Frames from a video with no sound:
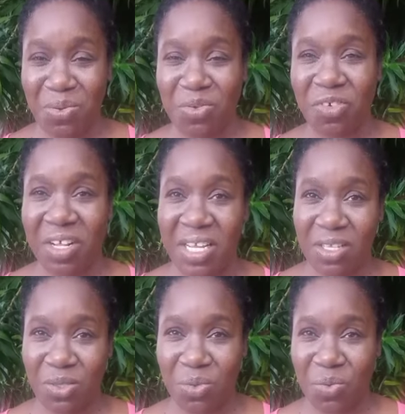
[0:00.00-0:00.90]
usually
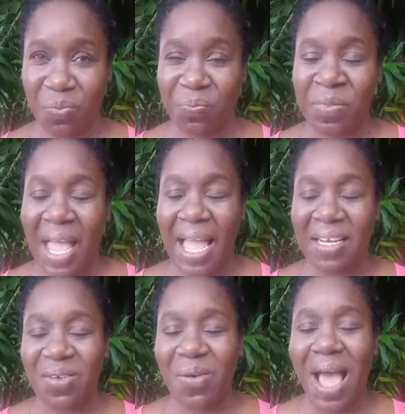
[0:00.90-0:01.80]
do.
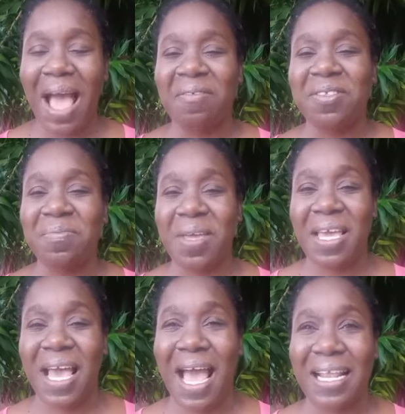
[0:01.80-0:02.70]
And you have to
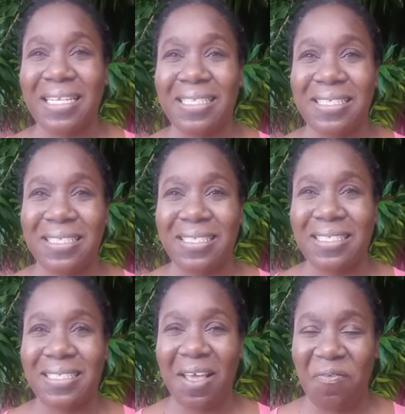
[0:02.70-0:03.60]
make a
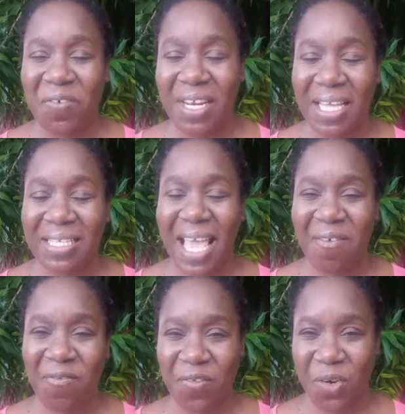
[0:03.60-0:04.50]
definite
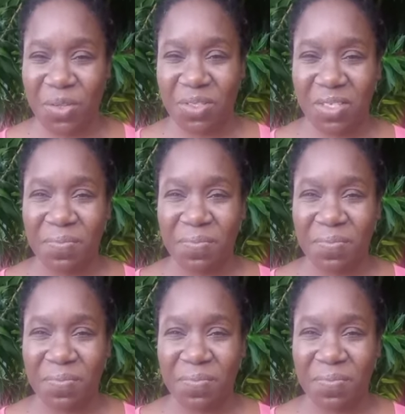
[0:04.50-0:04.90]
effort.